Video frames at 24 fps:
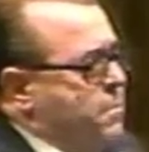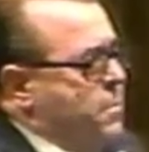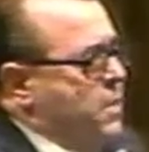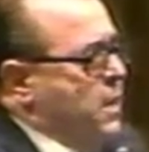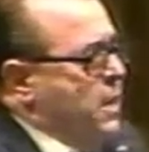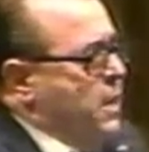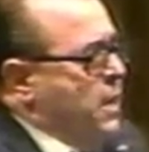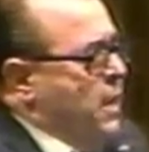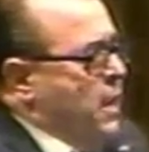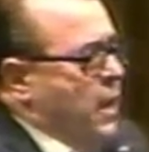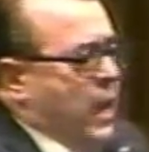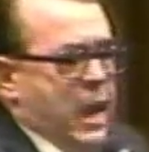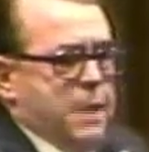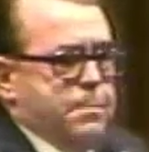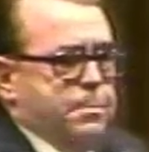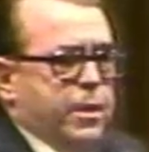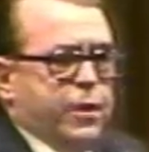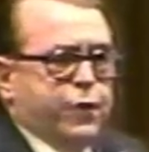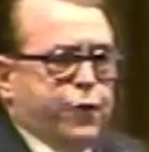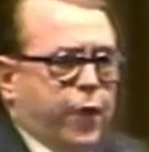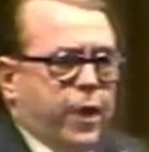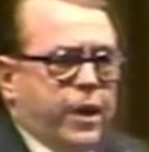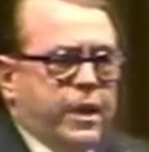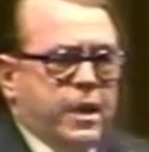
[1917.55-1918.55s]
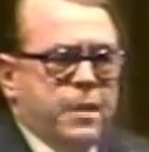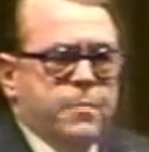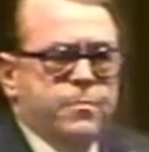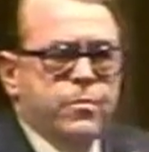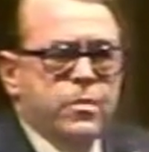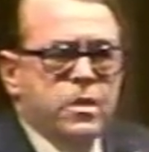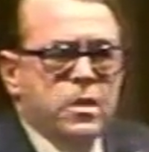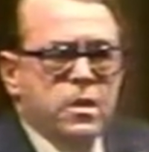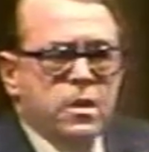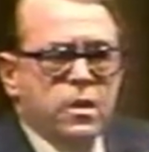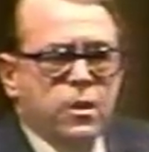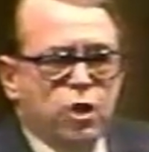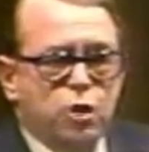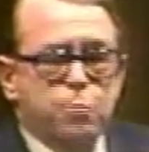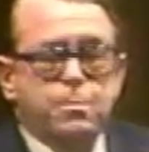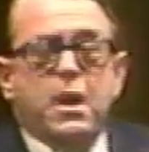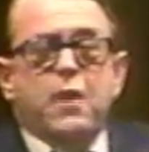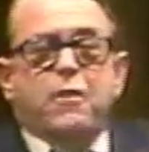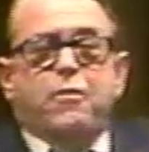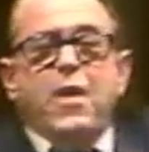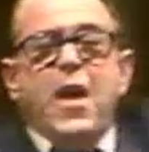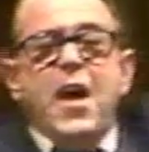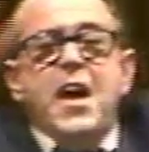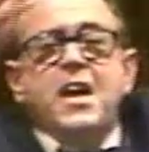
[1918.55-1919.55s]
him had betrayed him. You
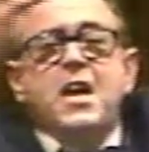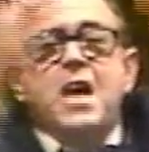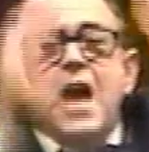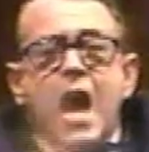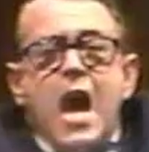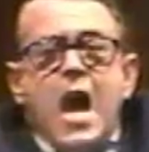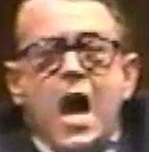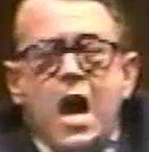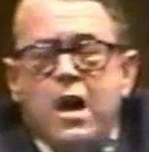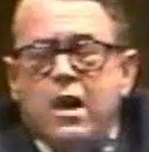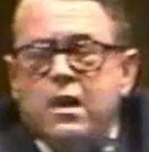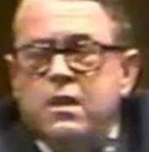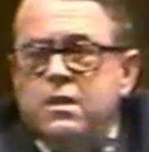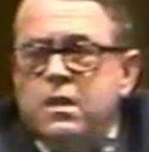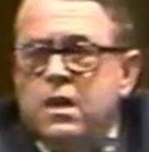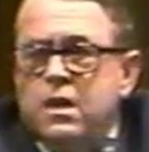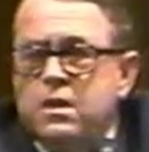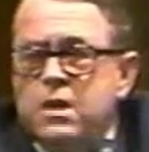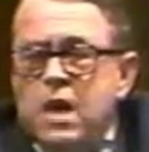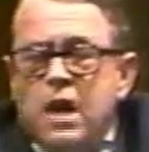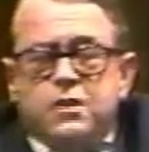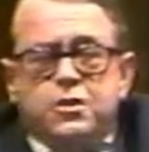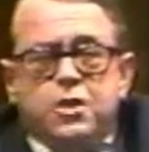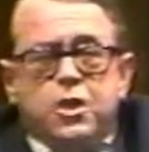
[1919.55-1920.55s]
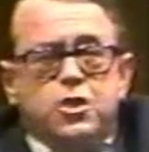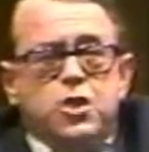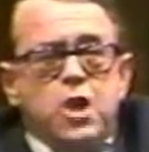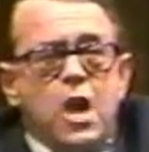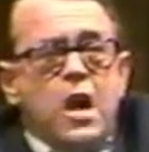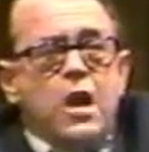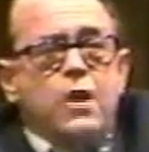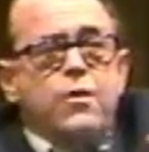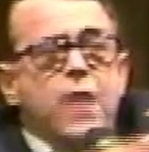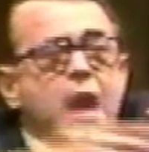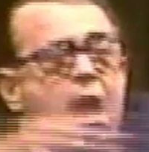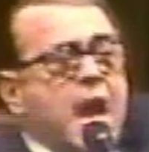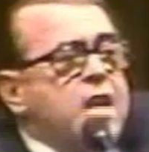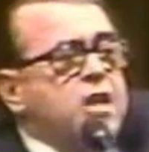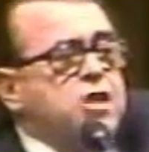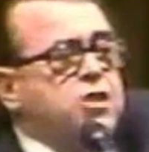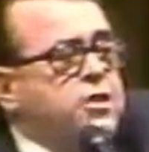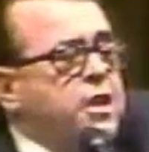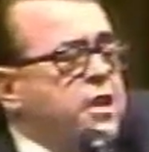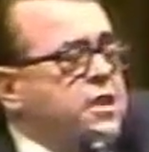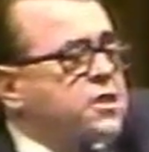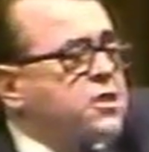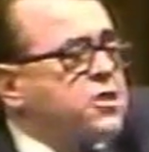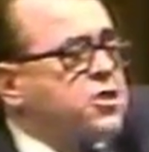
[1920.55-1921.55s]
better thank God Dr. John
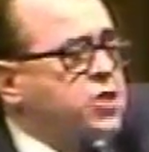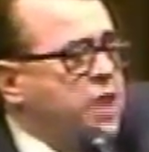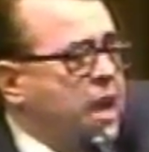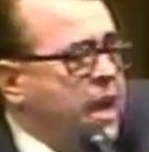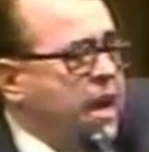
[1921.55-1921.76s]
Rice didn't